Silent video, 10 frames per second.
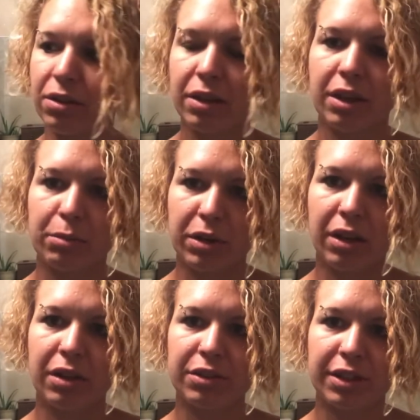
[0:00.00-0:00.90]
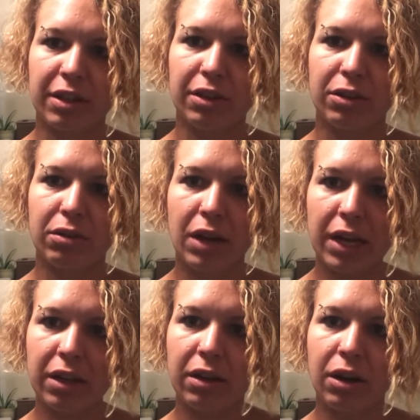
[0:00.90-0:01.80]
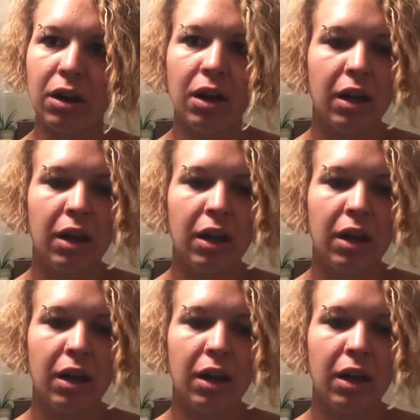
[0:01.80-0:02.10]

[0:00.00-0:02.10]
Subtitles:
thing, but now it's getting a little regular.